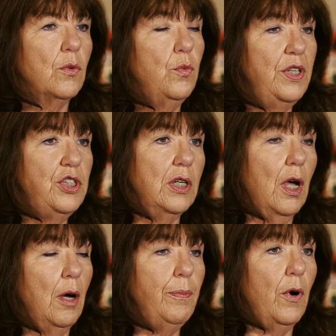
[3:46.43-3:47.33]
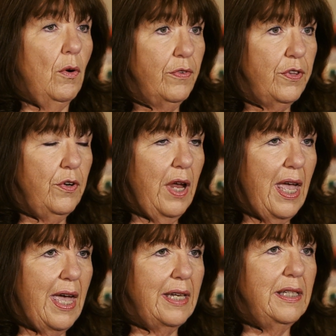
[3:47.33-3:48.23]
reaching up over their
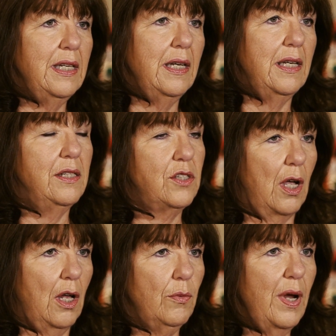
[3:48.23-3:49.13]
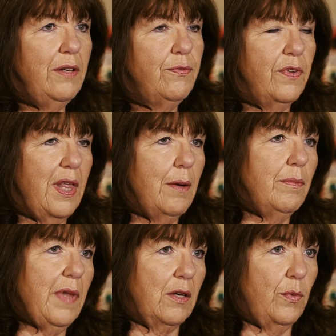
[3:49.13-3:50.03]
head. It is all right for
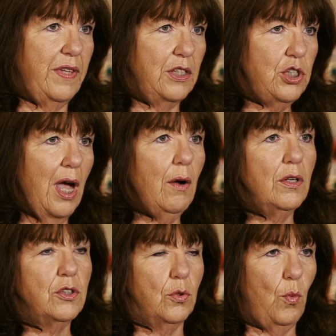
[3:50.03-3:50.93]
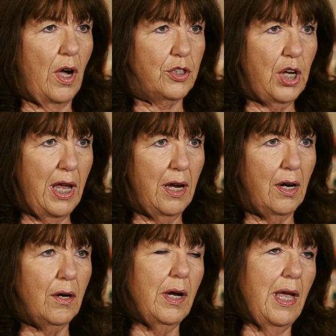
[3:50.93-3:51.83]
them, like when they shower, to wash
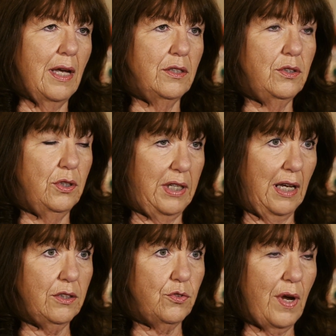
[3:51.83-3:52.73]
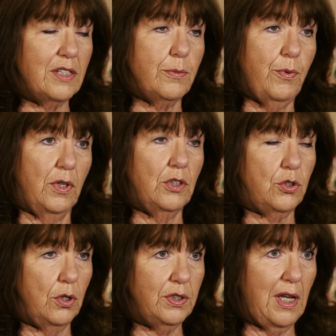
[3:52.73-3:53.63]
hair and to get dressed, putting
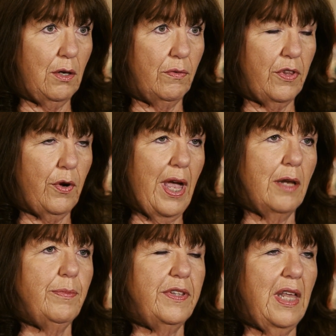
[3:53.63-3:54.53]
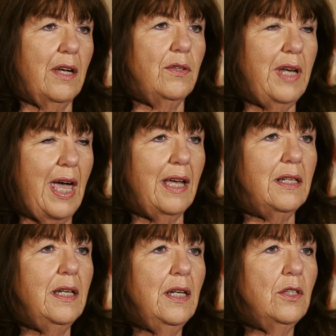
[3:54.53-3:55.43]
shirts on over their head, but they are
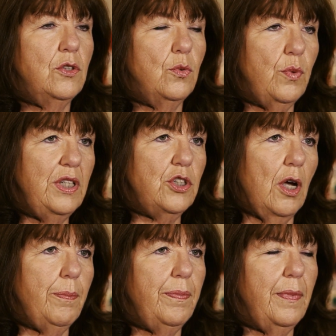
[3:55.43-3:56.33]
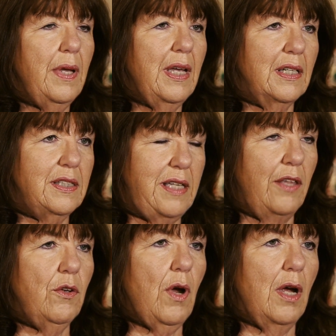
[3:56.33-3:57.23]
not to reach up and
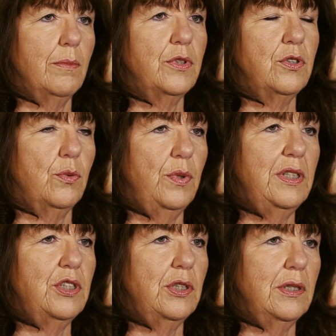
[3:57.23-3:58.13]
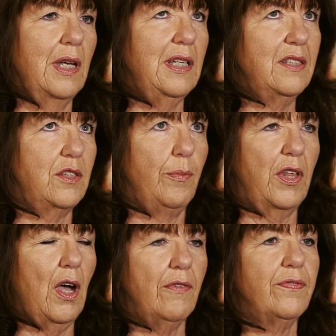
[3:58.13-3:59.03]
extend their arms to reach and get
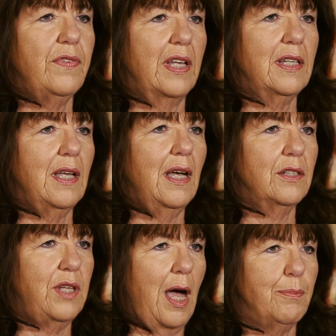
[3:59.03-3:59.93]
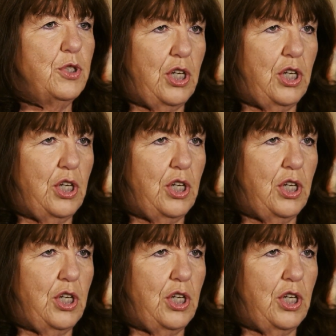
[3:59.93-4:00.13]
something off like a top